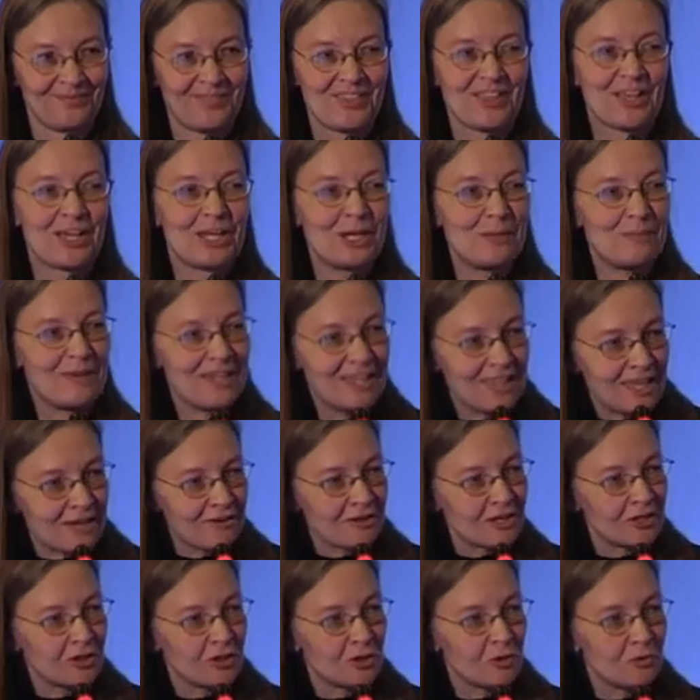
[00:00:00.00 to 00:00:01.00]
They're going to be
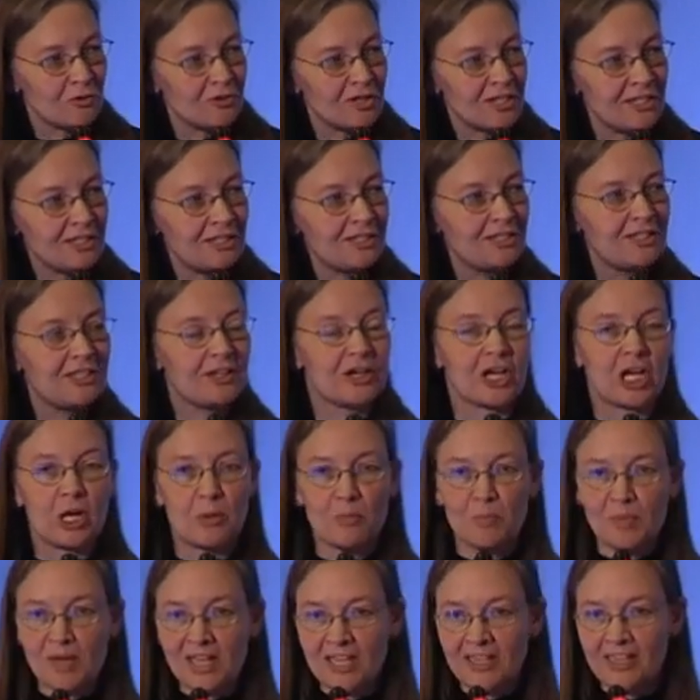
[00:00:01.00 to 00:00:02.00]
there as tourists, they're going
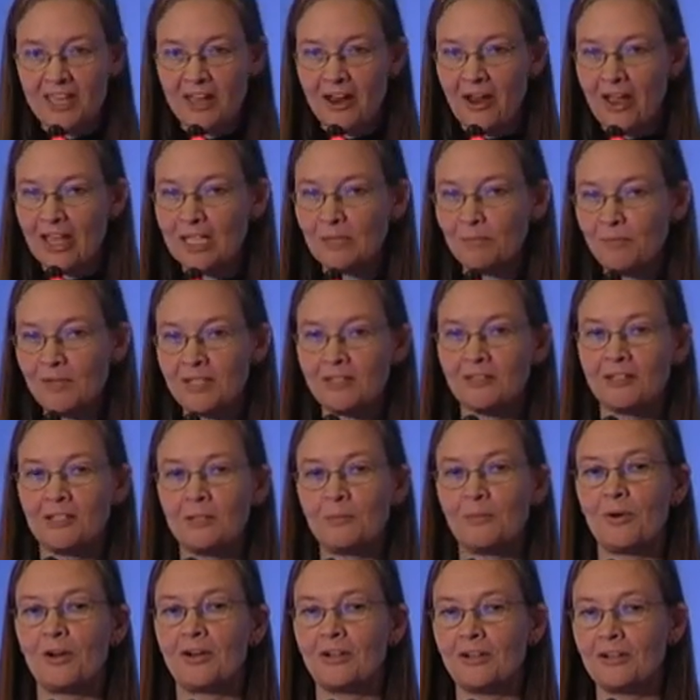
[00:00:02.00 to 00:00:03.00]
to be there as
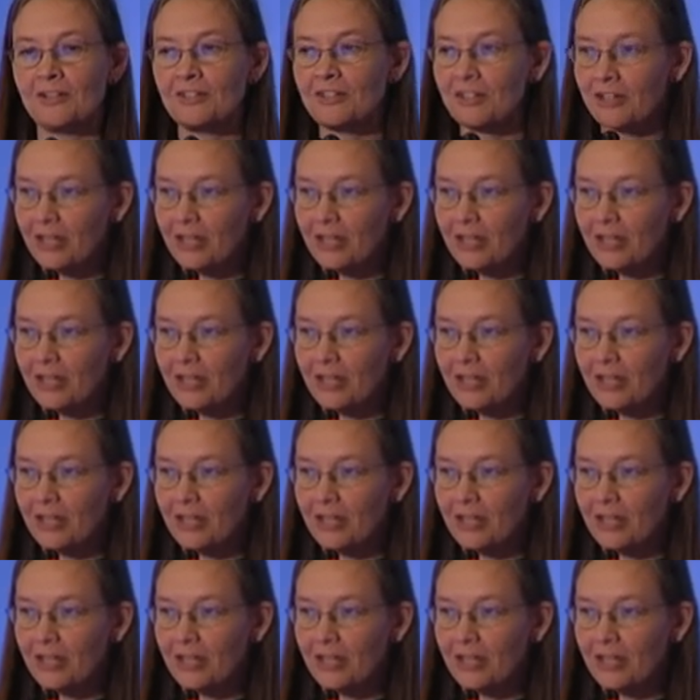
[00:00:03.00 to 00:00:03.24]
business partners,